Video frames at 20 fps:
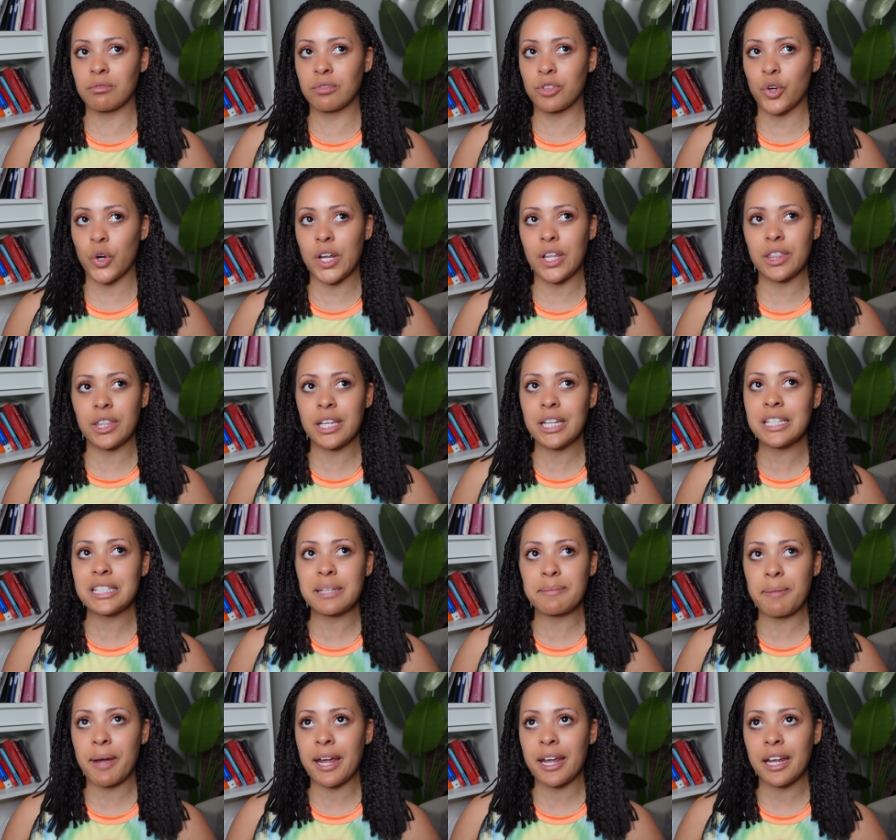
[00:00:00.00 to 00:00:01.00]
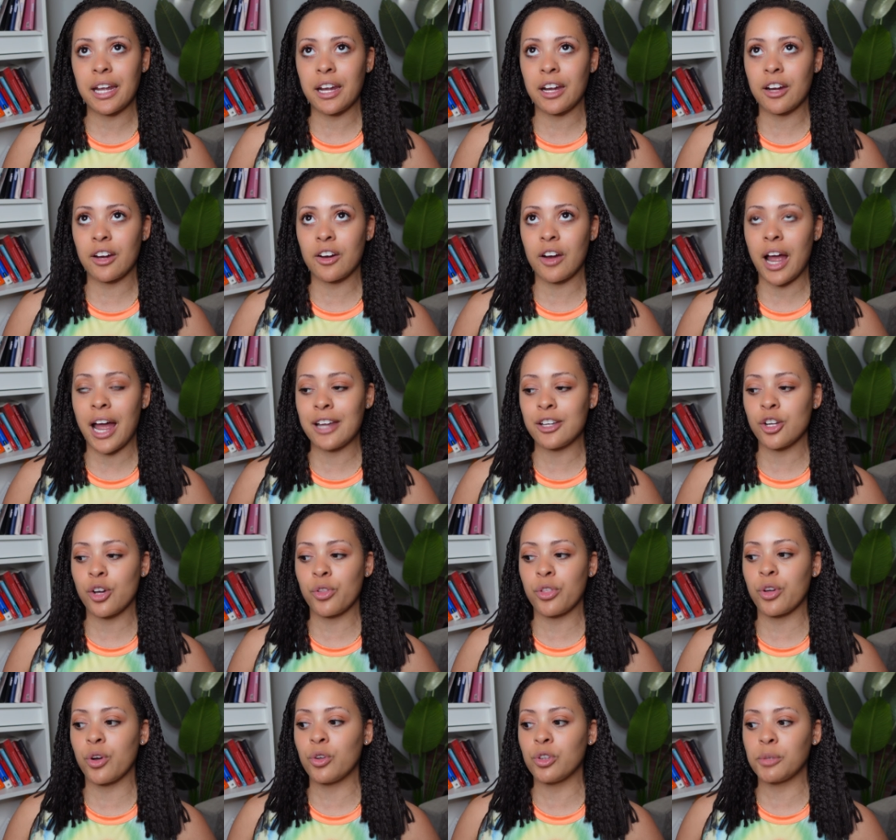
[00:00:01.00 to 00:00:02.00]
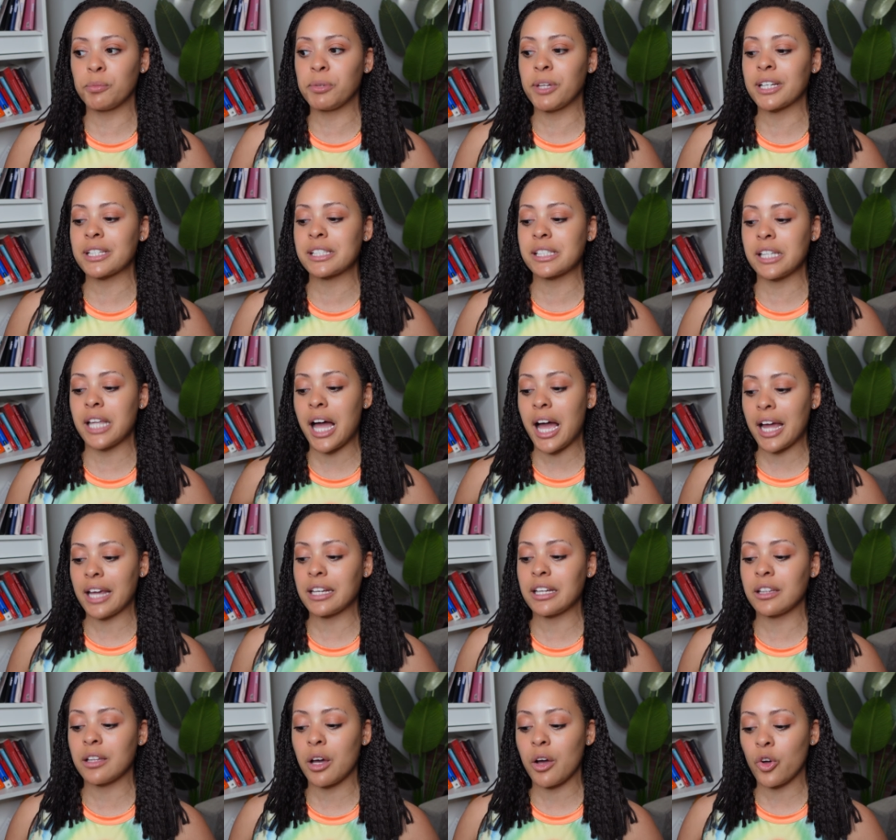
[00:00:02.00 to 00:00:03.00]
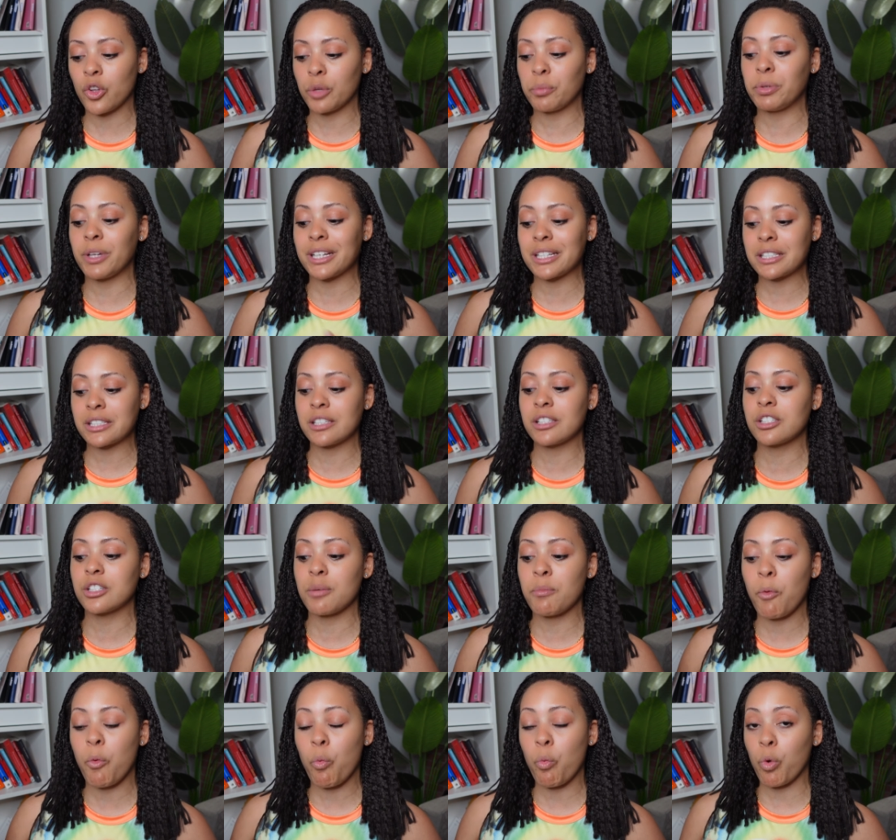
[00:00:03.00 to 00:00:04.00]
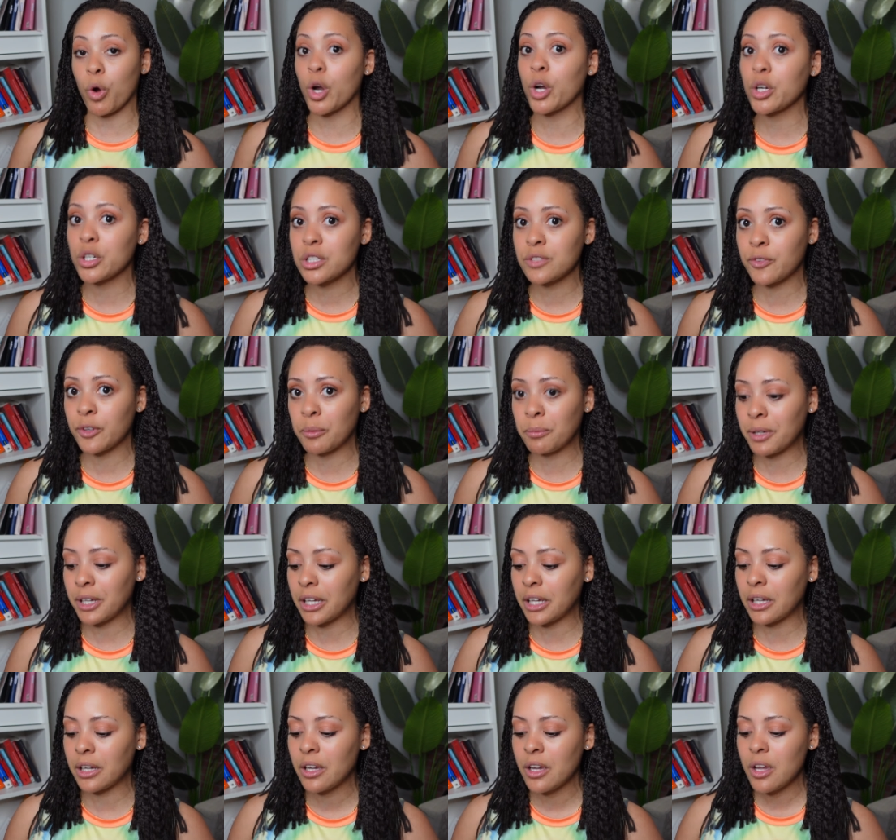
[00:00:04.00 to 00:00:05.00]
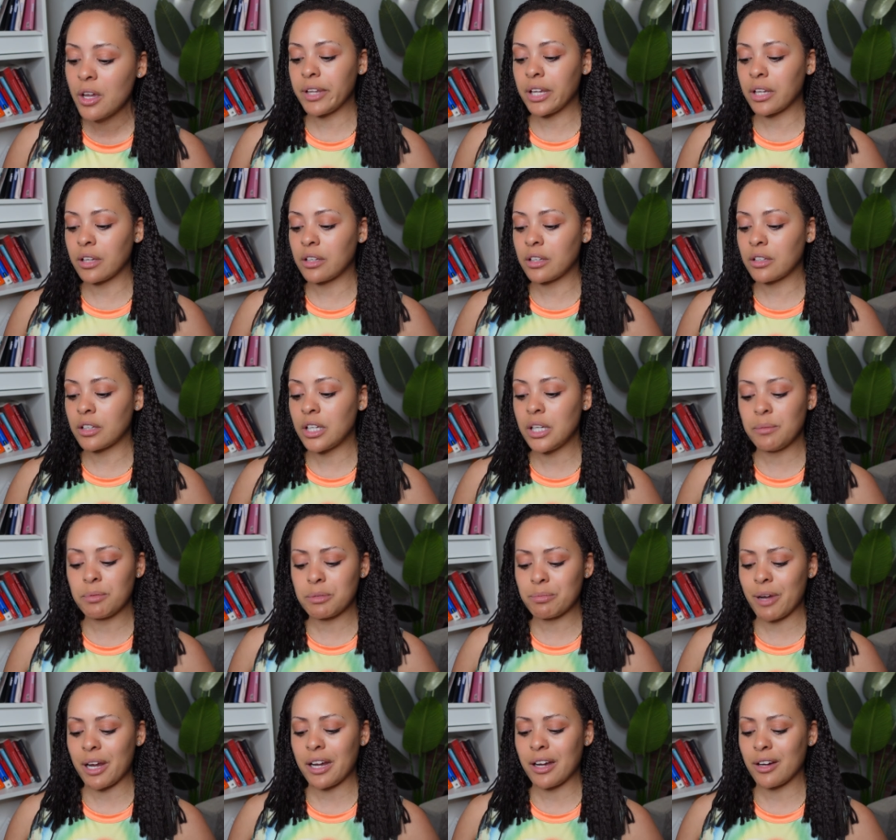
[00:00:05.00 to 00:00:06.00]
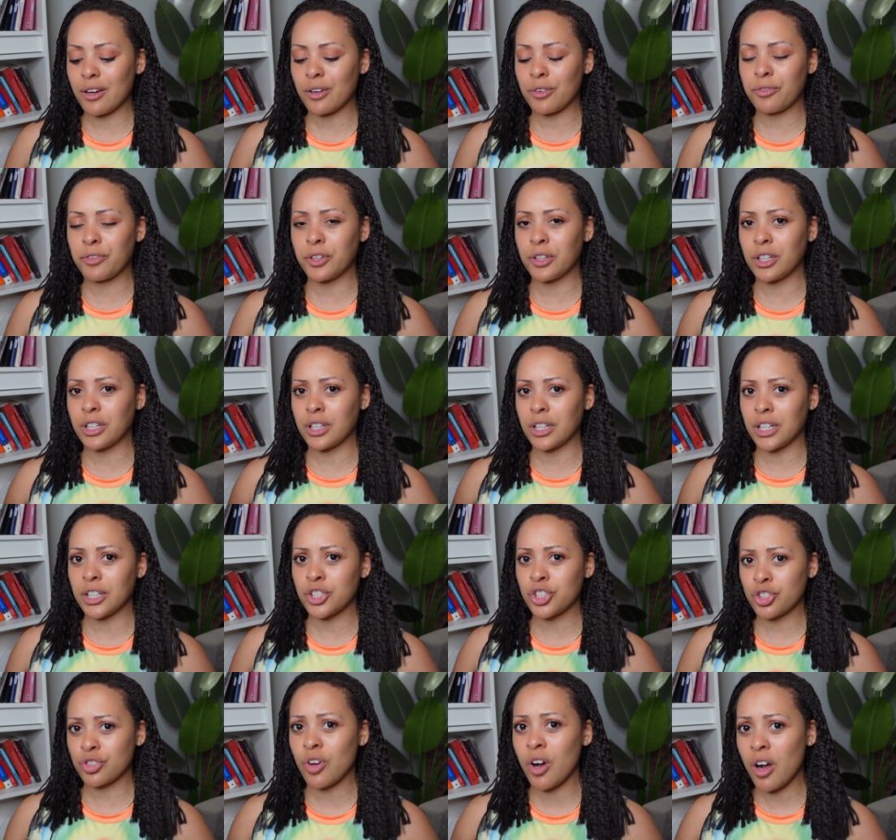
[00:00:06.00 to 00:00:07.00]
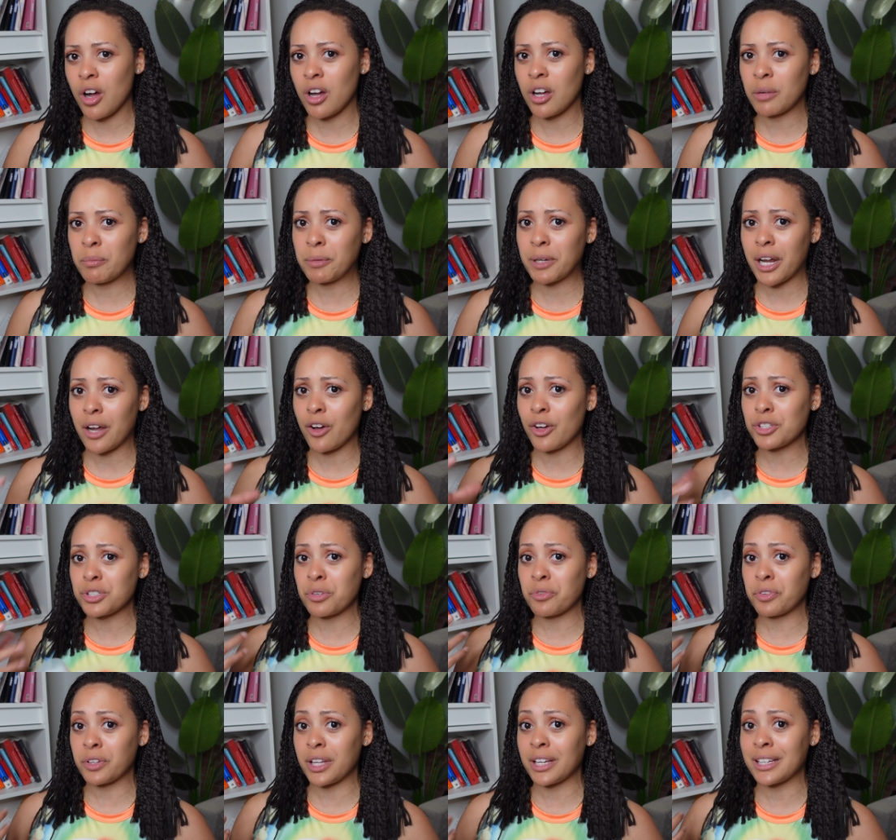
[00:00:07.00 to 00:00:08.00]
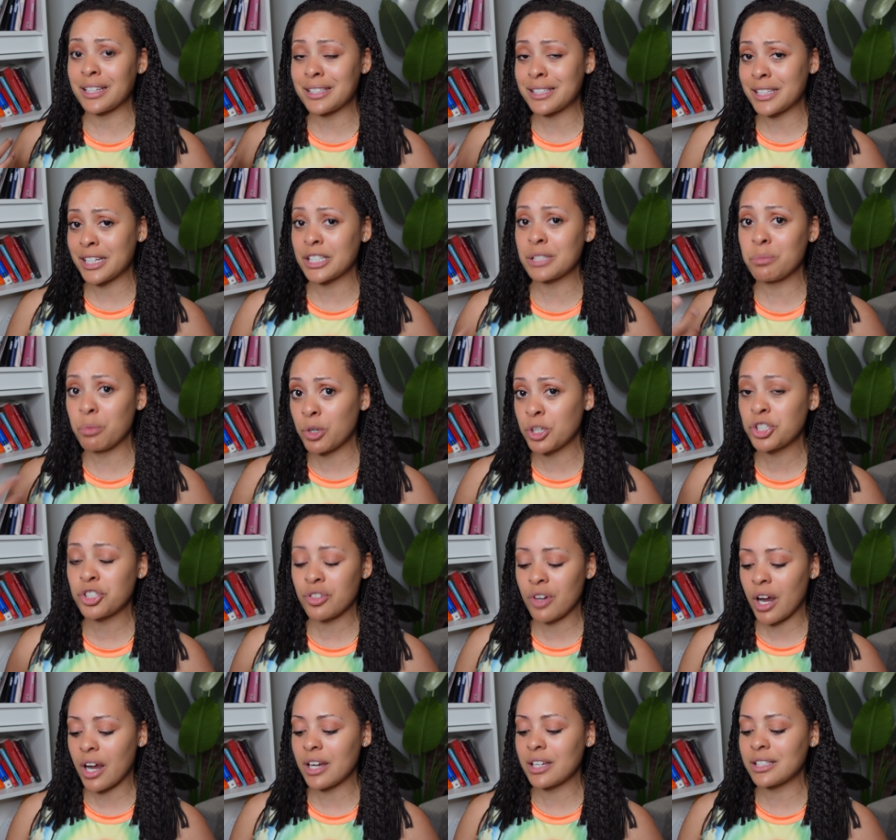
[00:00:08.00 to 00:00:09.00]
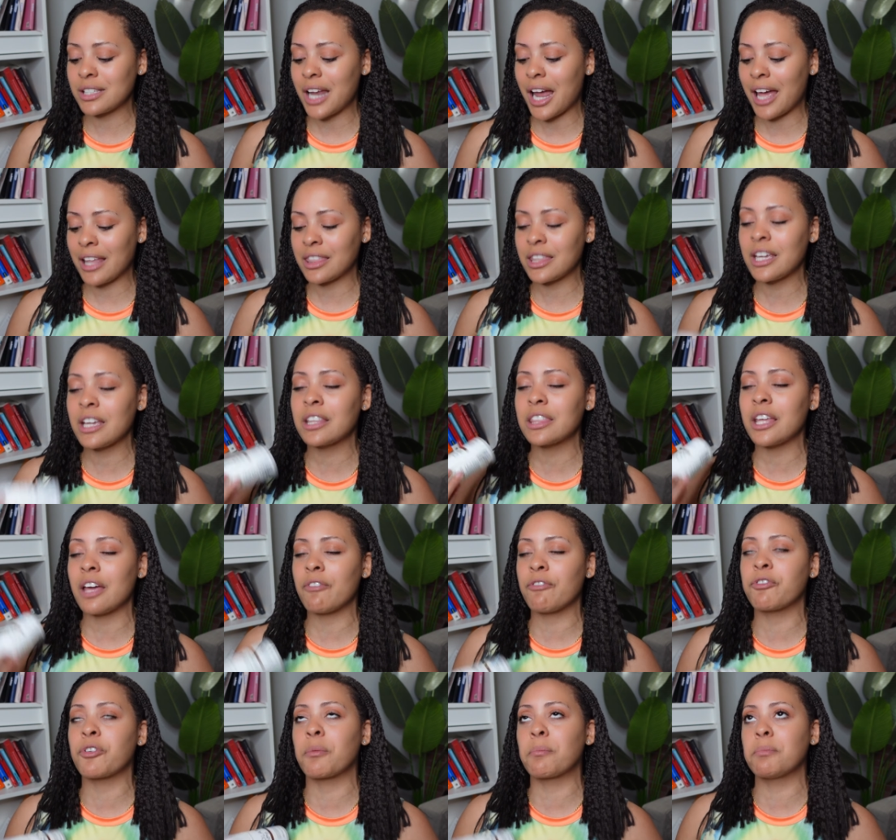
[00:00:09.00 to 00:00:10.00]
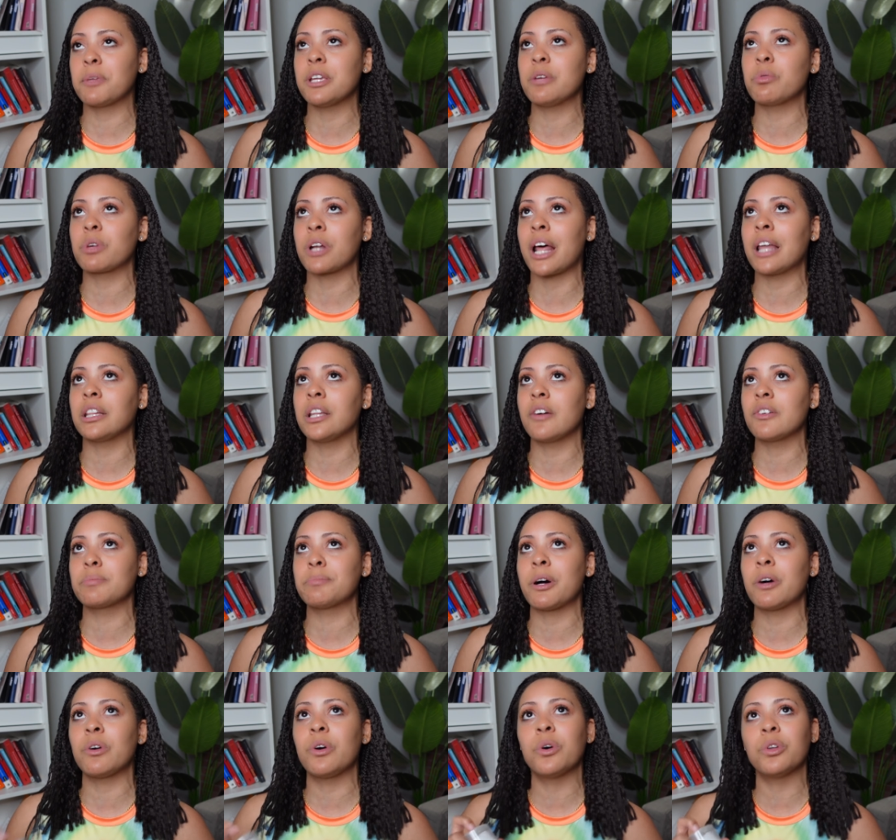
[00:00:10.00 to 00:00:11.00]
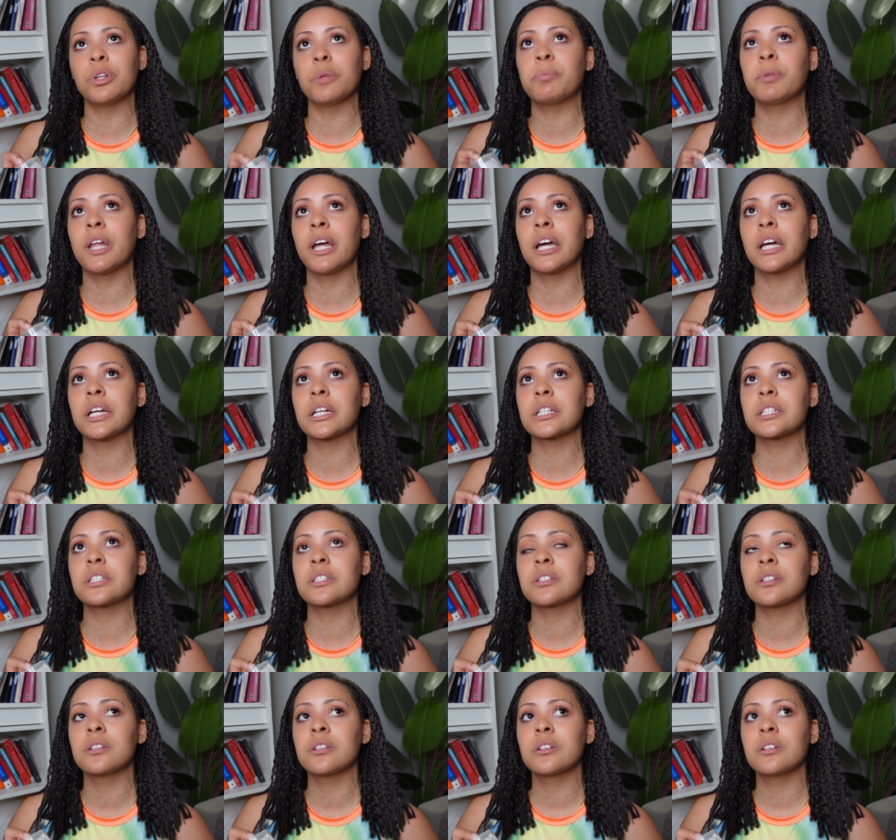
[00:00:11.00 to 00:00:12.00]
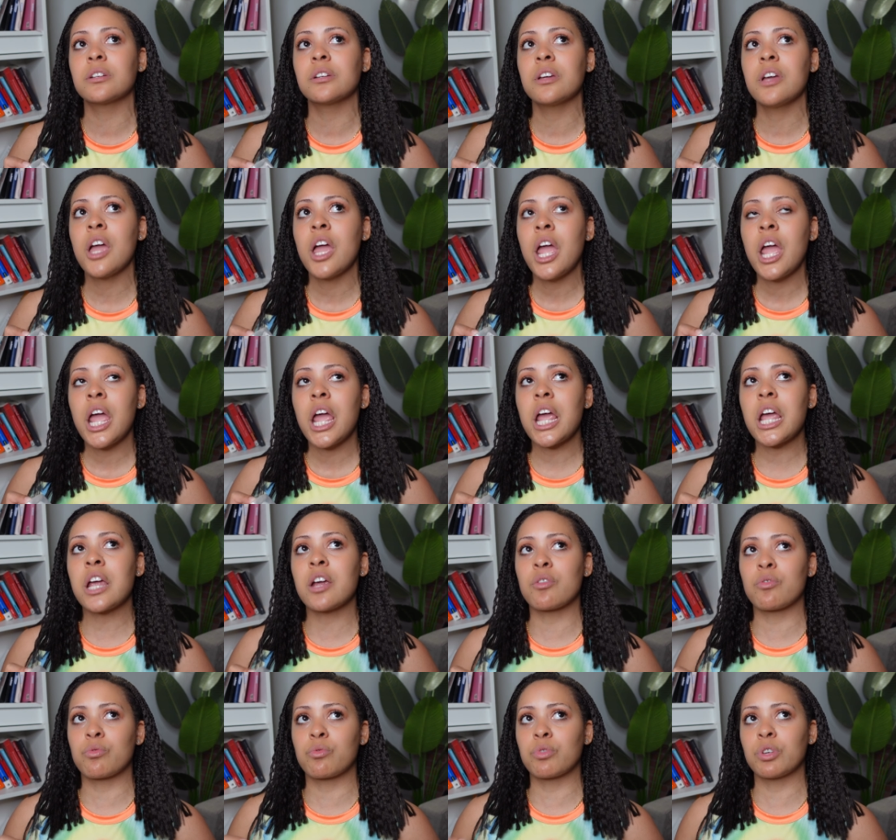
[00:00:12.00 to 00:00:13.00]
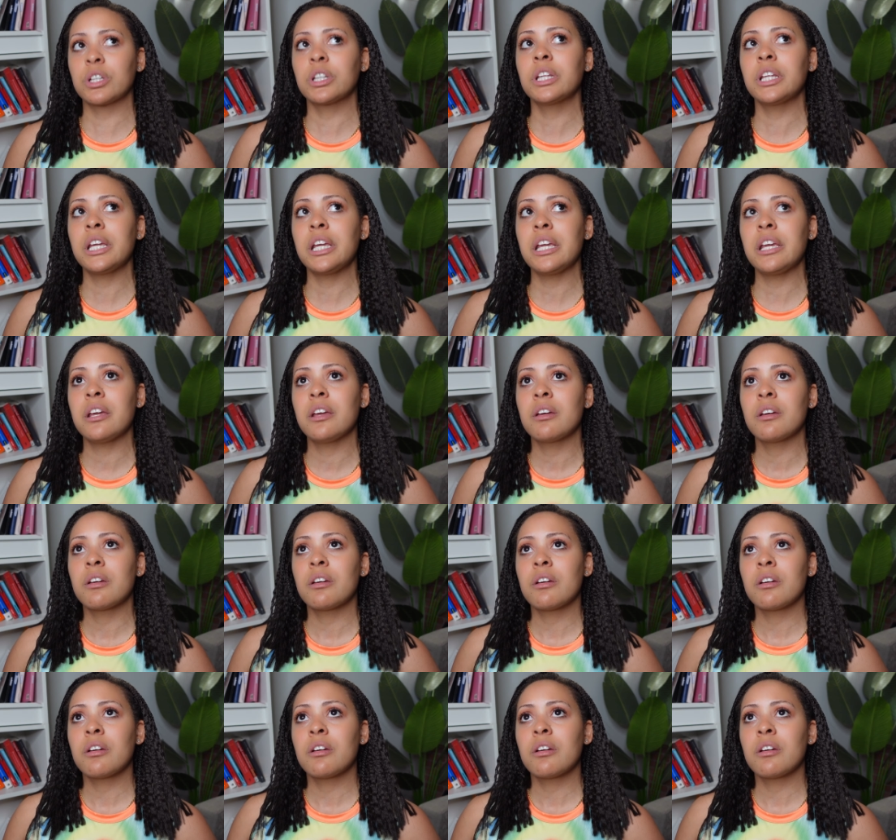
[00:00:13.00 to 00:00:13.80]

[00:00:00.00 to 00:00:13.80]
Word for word: great things in my hair. I know the Olaplex line and the Olaplex system works for me. It keeps my hair feeling like strong, but I also feel like it stays moisturized. I think that for me, what I love about Olaplex, it really